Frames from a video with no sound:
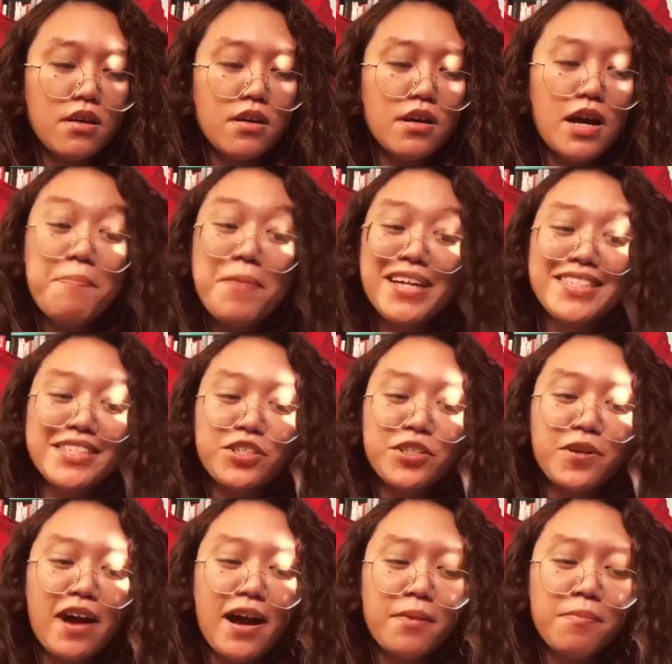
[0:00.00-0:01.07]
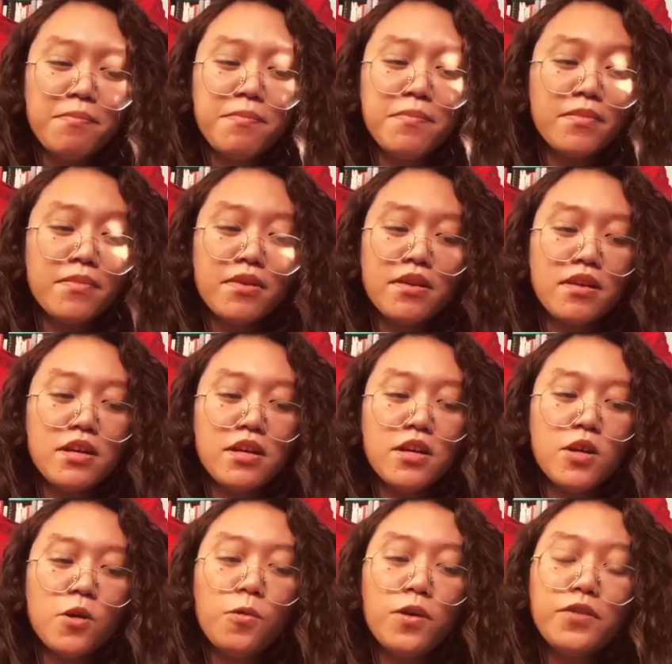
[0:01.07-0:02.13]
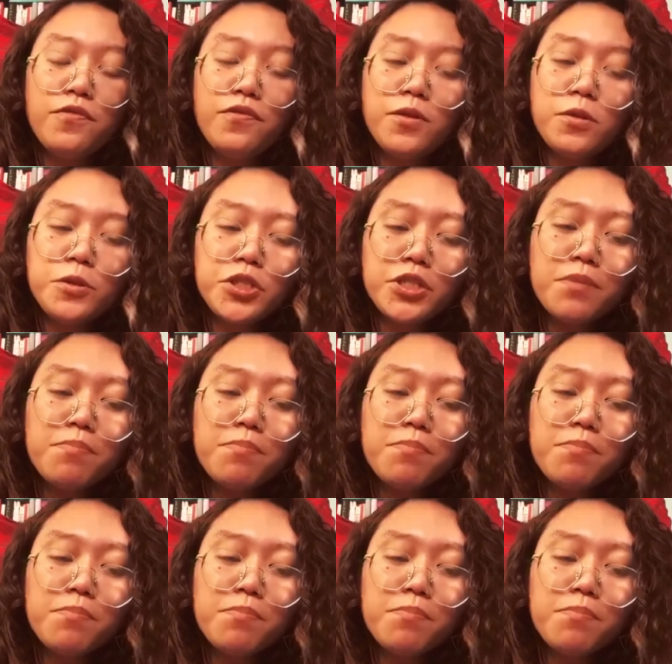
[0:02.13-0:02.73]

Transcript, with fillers: a petty crime when future